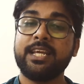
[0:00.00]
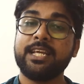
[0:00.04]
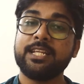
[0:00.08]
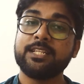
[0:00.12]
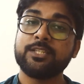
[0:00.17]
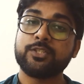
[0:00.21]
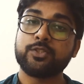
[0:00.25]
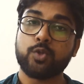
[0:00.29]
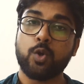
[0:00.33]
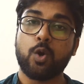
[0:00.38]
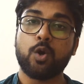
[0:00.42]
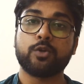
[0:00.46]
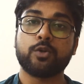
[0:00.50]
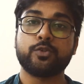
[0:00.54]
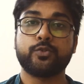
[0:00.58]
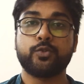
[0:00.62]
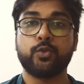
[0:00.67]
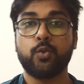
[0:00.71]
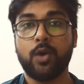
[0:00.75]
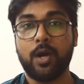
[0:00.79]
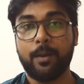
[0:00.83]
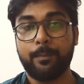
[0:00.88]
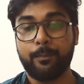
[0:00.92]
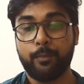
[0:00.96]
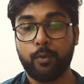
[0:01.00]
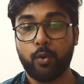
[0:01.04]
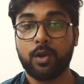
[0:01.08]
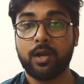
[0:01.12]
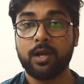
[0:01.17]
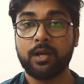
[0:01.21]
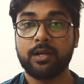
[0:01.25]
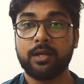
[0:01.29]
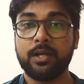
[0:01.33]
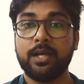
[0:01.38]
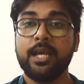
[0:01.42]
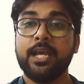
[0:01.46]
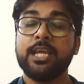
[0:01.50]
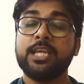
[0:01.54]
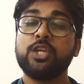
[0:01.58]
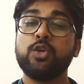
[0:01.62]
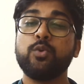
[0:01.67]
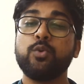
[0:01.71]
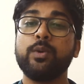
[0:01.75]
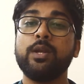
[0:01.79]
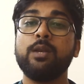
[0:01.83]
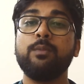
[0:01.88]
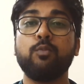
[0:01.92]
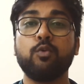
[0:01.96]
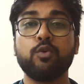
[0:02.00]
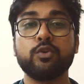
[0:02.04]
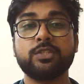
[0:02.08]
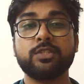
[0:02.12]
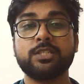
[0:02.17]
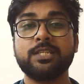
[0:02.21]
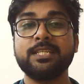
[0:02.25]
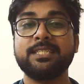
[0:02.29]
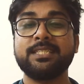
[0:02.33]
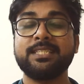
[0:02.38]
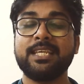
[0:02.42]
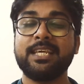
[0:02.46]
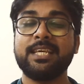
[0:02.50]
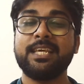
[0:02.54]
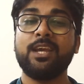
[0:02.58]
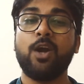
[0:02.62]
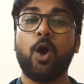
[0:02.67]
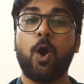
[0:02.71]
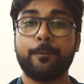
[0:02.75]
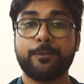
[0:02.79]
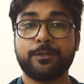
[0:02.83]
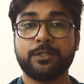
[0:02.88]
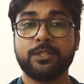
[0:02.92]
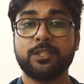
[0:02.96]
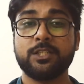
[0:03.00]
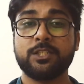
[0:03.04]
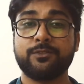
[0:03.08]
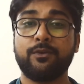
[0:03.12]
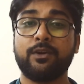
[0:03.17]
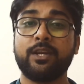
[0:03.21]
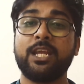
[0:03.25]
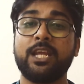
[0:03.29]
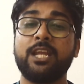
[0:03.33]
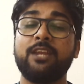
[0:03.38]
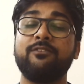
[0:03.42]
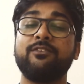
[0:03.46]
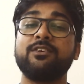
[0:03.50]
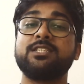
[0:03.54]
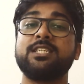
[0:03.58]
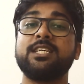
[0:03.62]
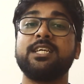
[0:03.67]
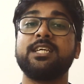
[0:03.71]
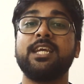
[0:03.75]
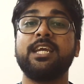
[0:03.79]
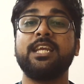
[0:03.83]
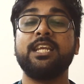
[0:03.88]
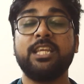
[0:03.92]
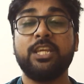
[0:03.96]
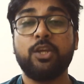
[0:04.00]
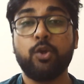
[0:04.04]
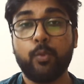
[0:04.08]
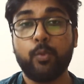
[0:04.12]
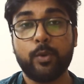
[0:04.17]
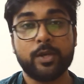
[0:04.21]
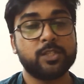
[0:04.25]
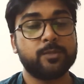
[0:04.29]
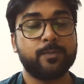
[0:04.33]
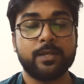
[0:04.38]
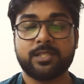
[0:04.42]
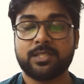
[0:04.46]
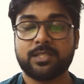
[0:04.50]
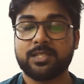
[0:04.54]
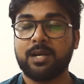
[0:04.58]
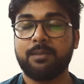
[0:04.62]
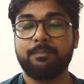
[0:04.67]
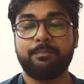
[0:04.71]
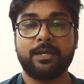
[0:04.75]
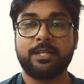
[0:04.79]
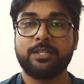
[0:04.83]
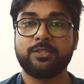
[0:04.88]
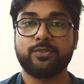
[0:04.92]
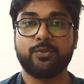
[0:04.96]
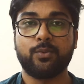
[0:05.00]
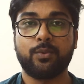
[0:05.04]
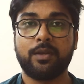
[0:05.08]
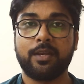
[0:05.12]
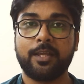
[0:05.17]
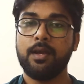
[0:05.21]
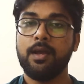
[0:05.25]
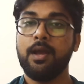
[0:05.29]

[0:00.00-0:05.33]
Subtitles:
in stocks through a broker, you will mostly see options for investing in US-based companies only.